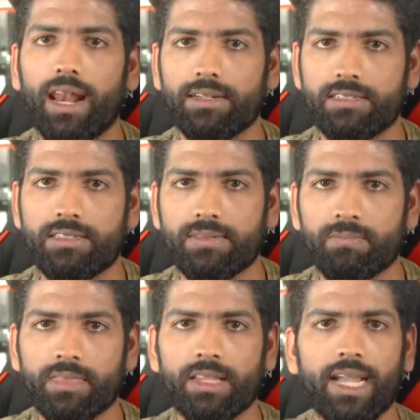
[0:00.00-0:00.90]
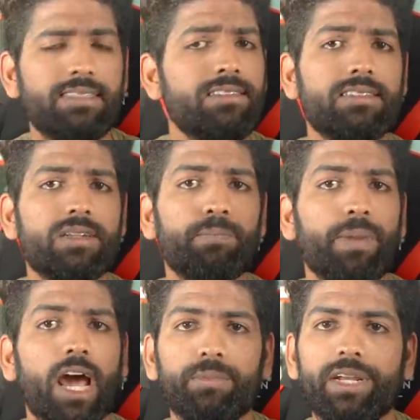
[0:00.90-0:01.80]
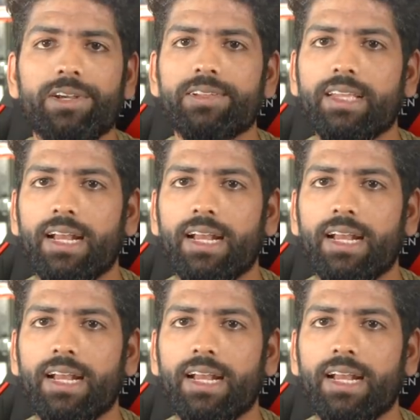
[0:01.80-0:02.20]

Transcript: balance. It's just a parameter